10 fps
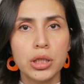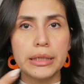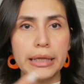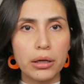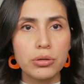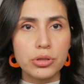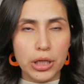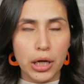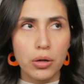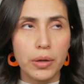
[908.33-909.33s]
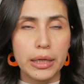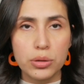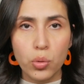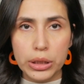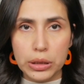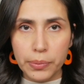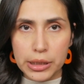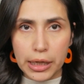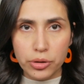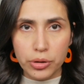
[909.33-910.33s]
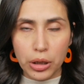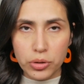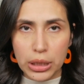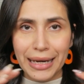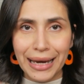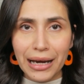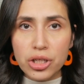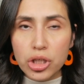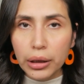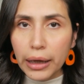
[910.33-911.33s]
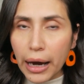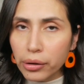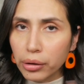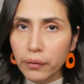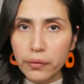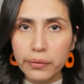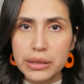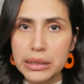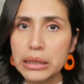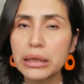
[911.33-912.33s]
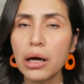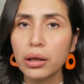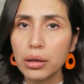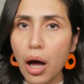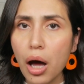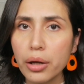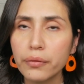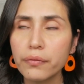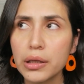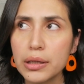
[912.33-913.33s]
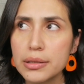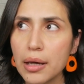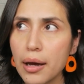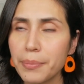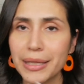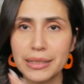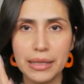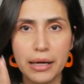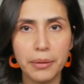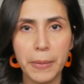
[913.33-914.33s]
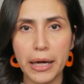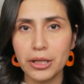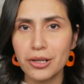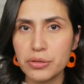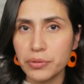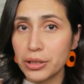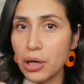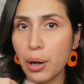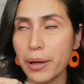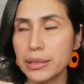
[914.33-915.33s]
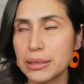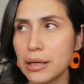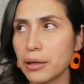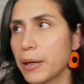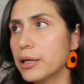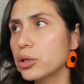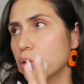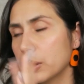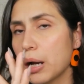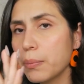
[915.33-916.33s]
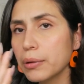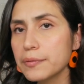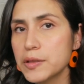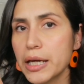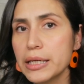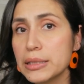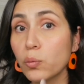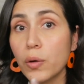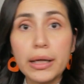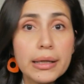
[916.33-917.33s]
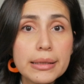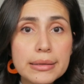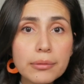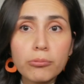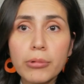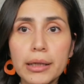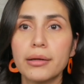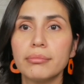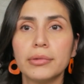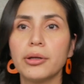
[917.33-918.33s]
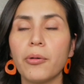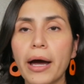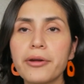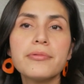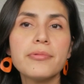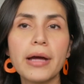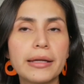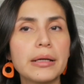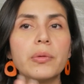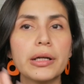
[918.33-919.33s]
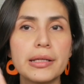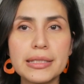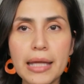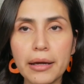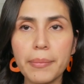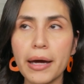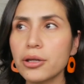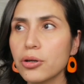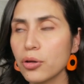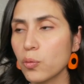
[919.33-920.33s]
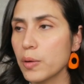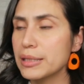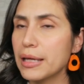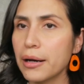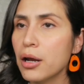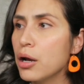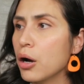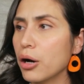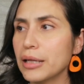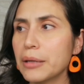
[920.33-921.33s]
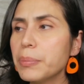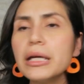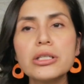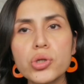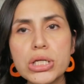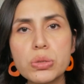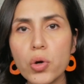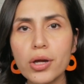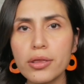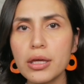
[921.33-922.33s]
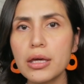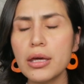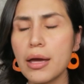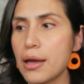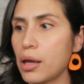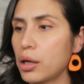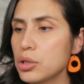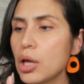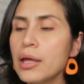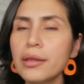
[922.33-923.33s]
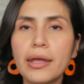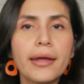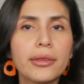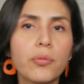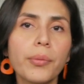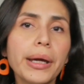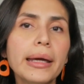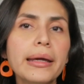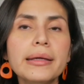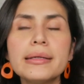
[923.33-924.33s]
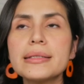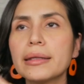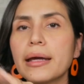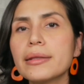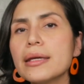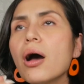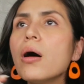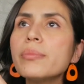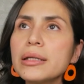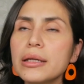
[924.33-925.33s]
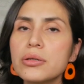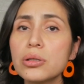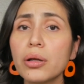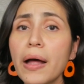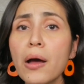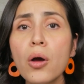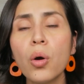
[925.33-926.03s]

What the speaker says: Nail gel is going to protect your nails. And actually, I don't know if you've seen a lot of these aesthetic manicures. We're going to talk about aesthetic manicure in a couple of days and what it is and what it, you know, how do you end up with an aesthetic manicure? The ones that are like Pinterest worthy and they got the rings and they got the almond nails and all that.